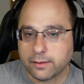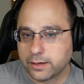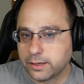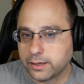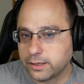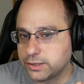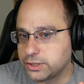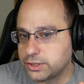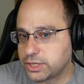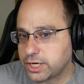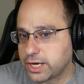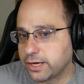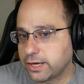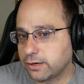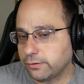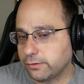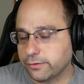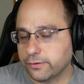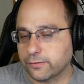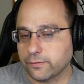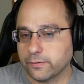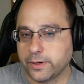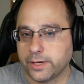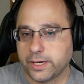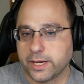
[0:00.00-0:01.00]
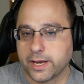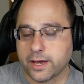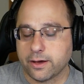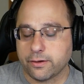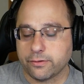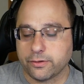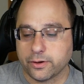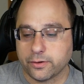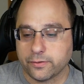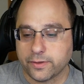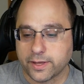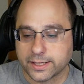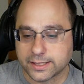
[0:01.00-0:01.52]
highlighting channel three
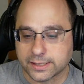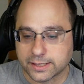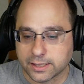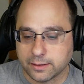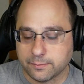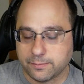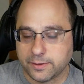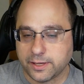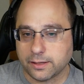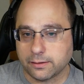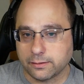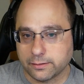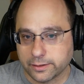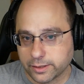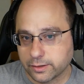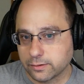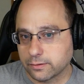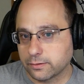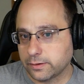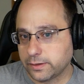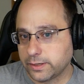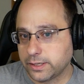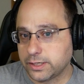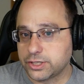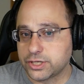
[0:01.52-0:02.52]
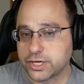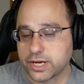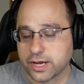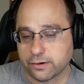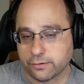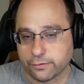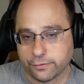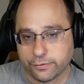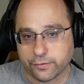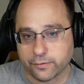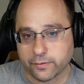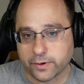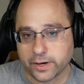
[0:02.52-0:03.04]
now, though. That's going to be literally
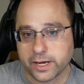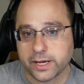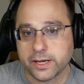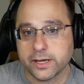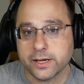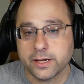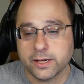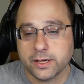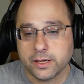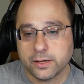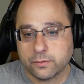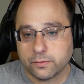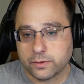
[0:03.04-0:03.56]
channel three,